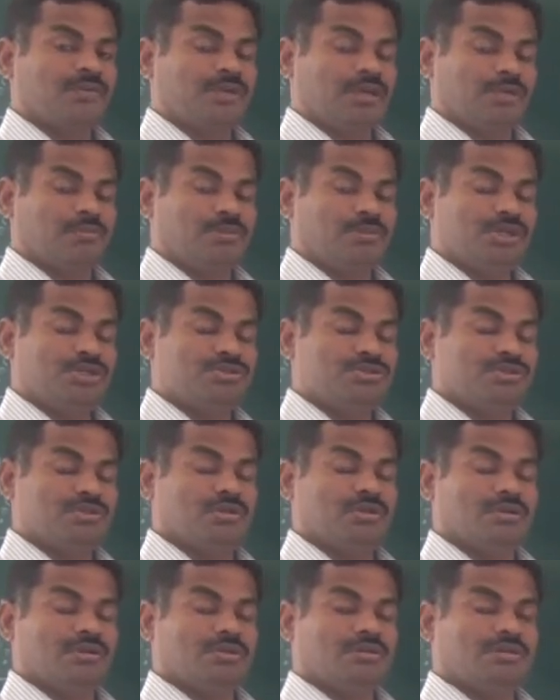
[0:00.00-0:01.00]
It means
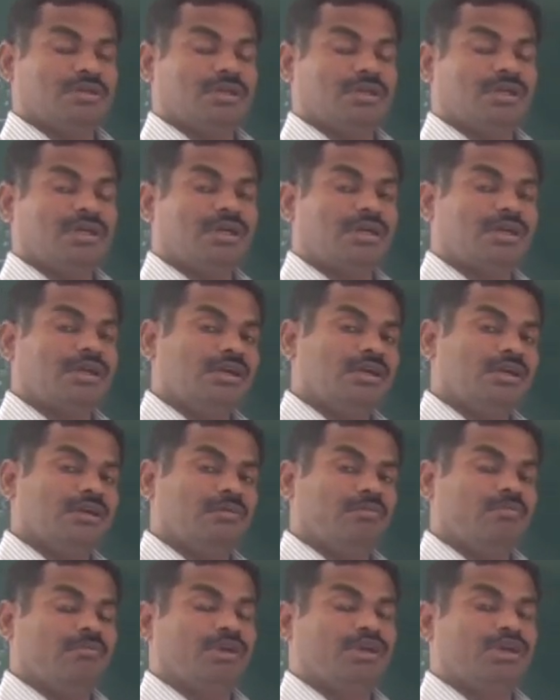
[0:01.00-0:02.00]
the
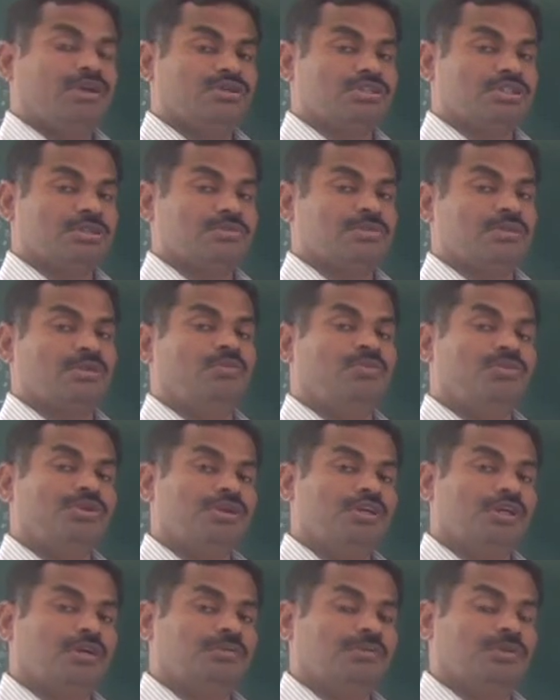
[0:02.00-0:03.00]
current because of the
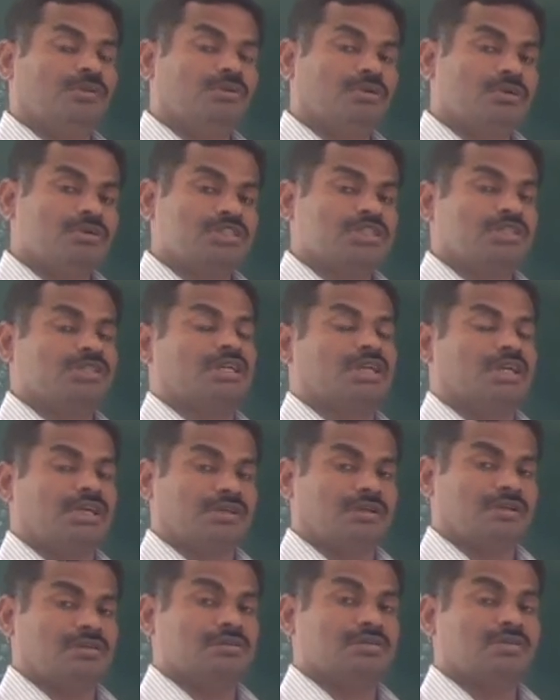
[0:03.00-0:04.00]
moving of the holes and
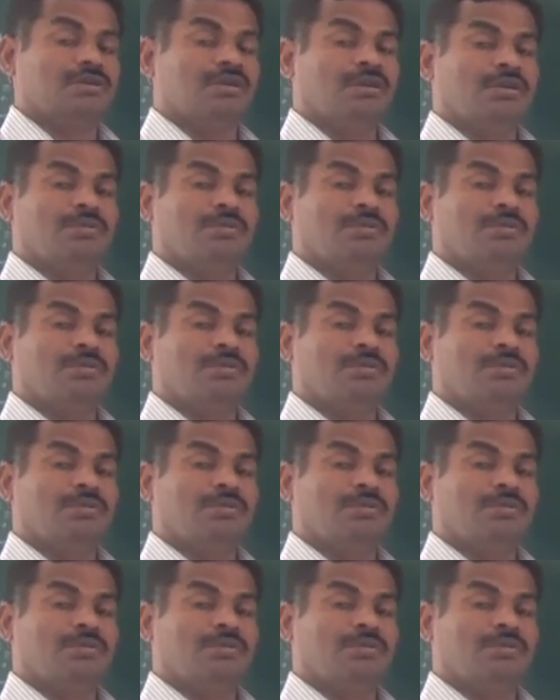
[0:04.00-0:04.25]
electrons,